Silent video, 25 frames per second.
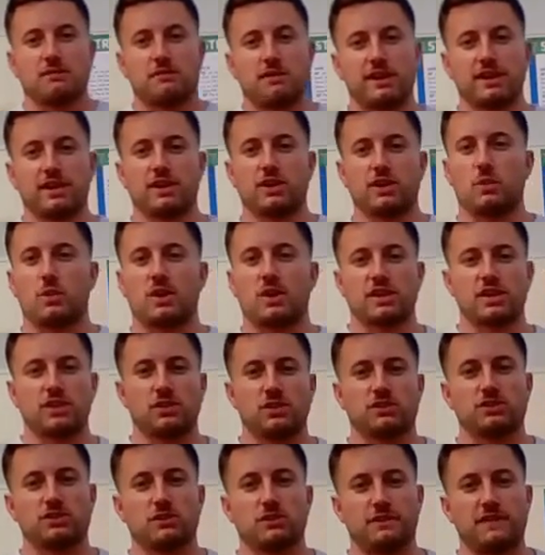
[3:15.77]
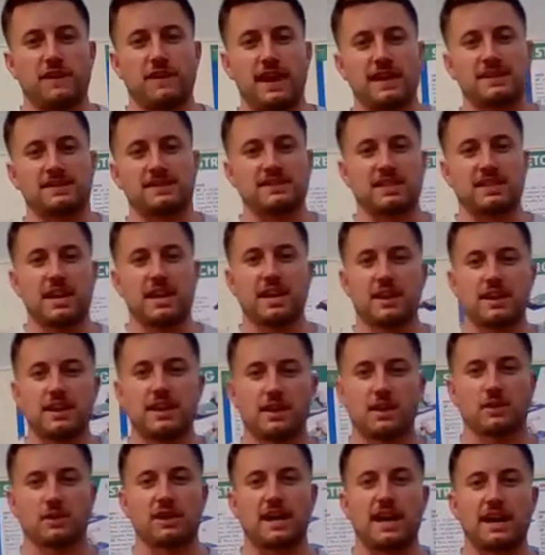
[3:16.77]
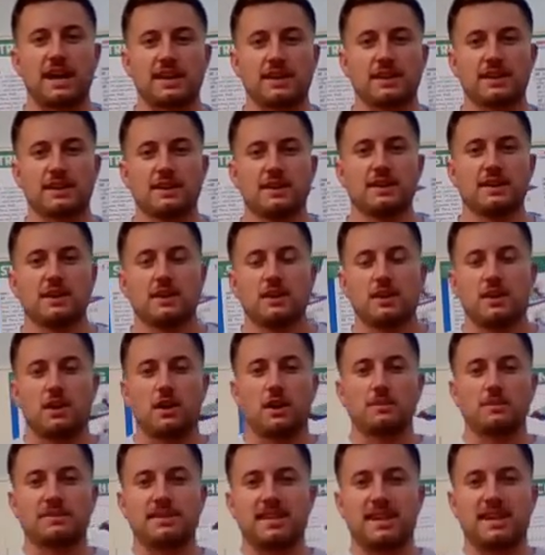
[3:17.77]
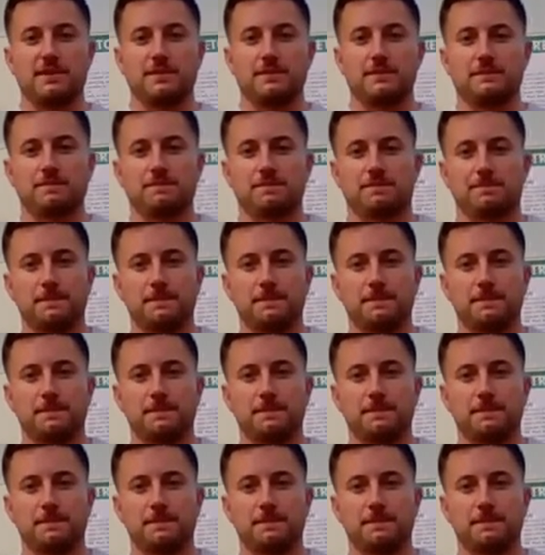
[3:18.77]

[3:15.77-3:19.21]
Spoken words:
Right, you don't want to go too fast. Okay, arms out.